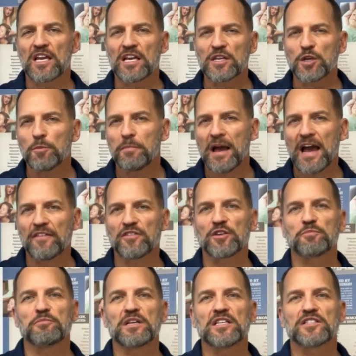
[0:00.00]

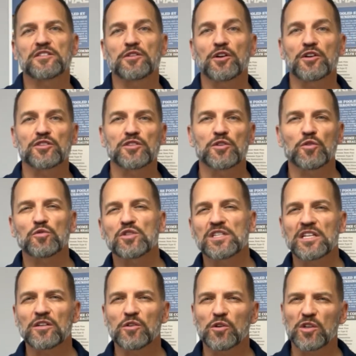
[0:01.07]
Idiopathic means there is no
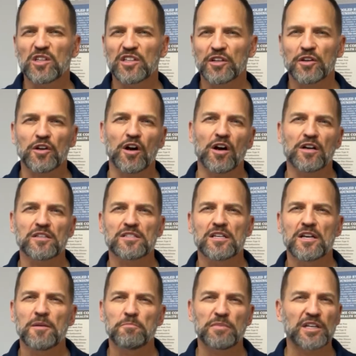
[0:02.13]
single clear cause,
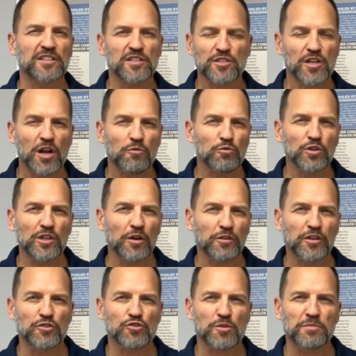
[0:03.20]
but it does not rule
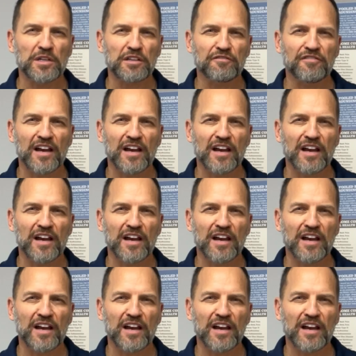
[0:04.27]
out contributing